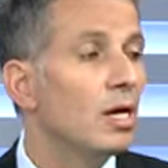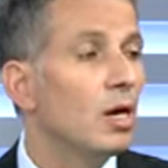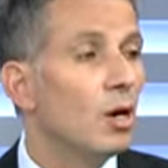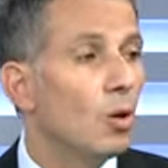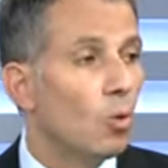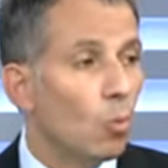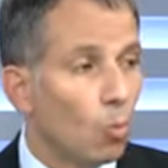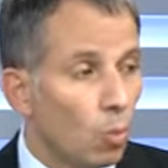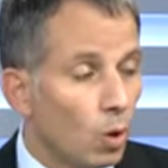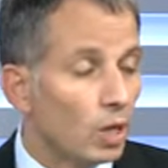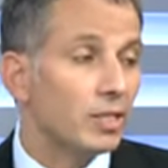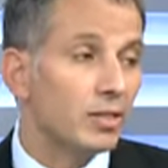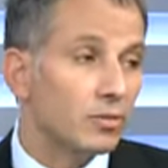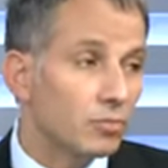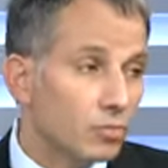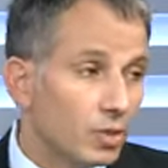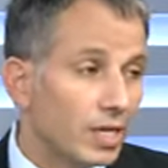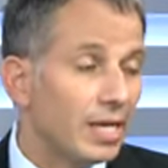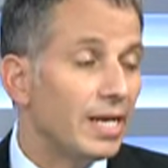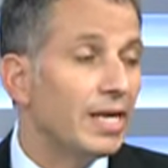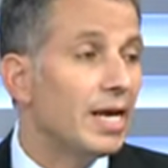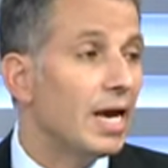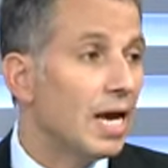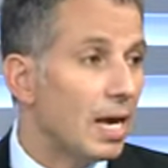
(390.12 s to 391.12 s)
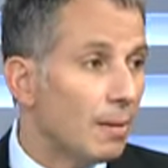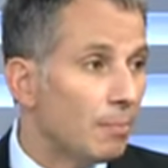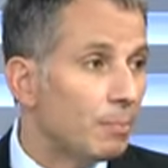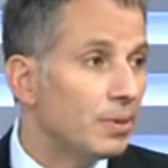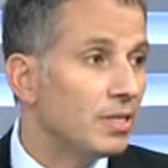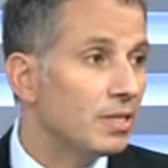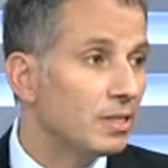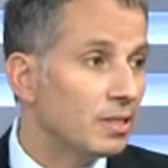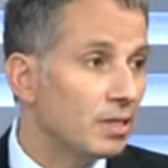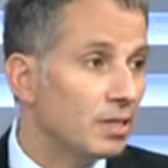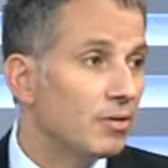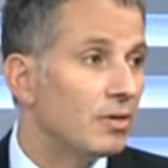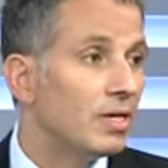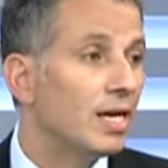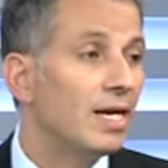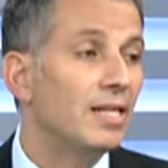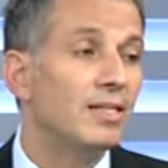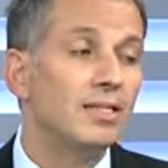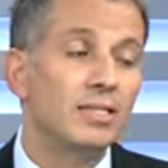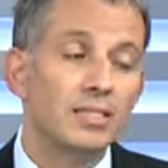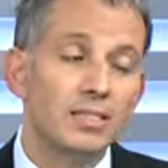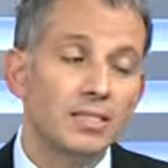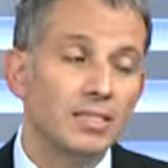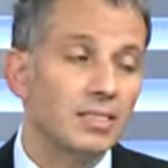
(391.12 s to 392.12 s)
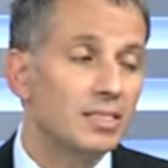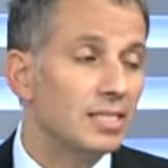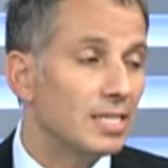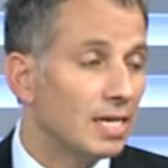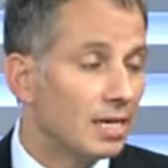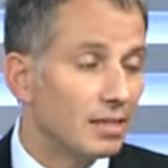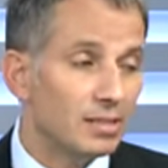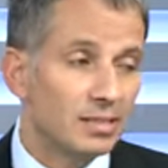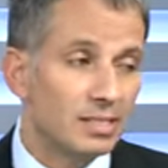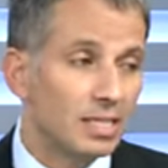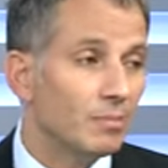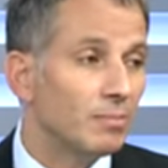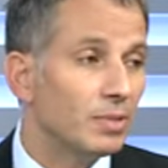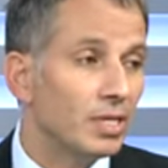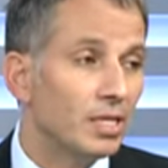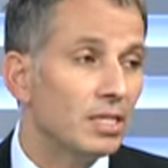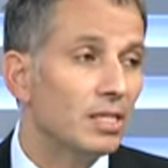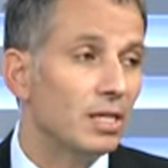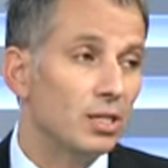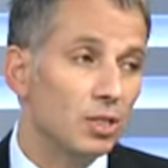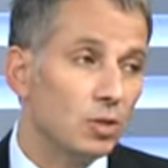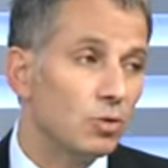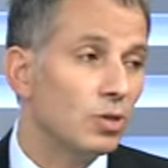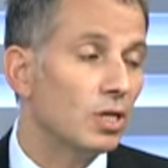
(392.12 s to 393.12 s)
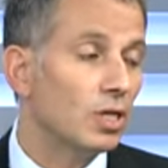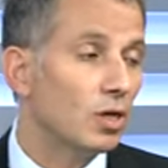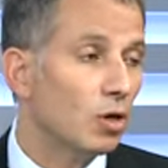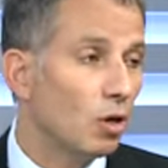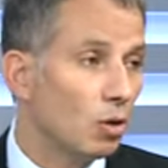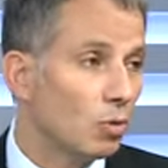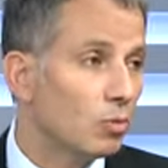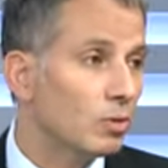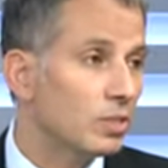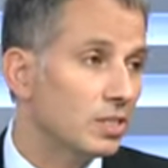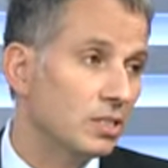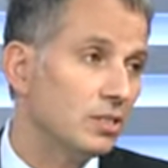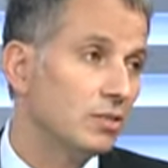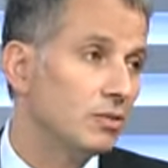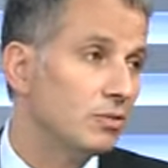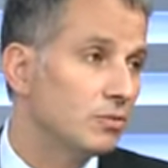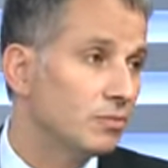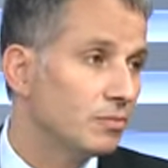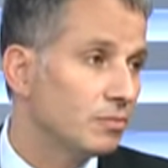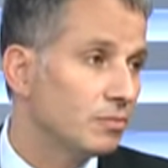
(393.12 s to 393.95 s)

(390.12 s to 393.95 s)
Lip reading: what really happened there. And this is not something that you can always do.